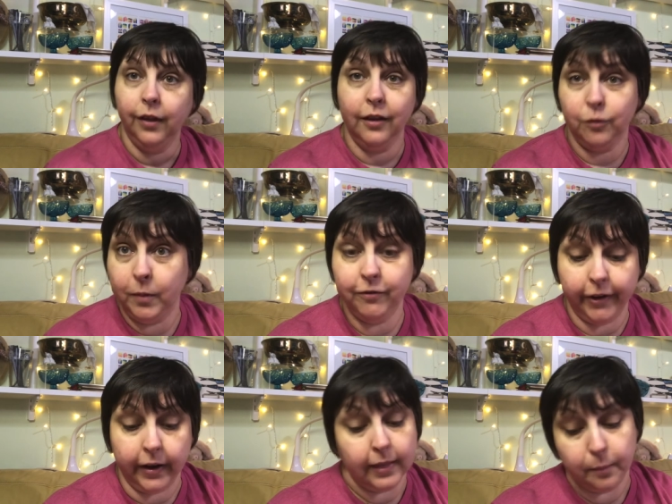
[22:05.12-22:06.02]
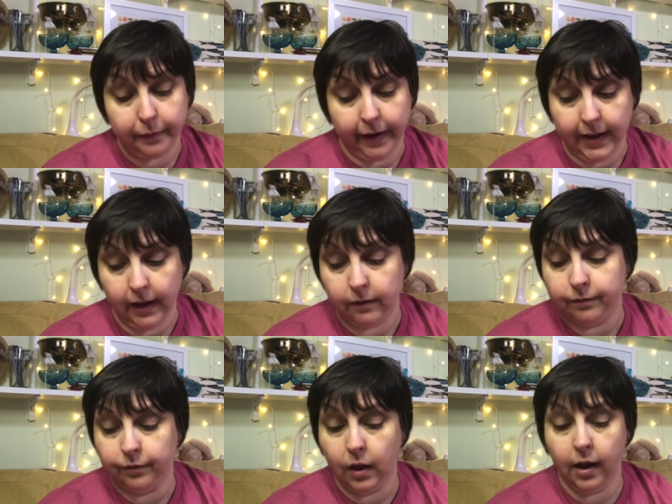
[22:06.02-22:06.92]
It's been very liberating.
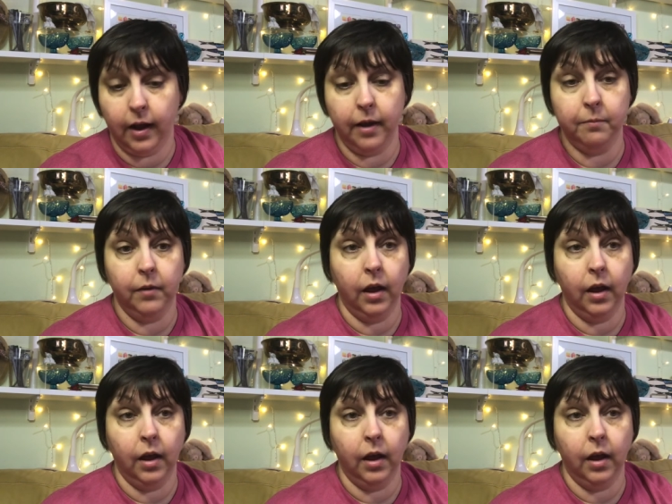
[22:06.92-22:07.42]
Um,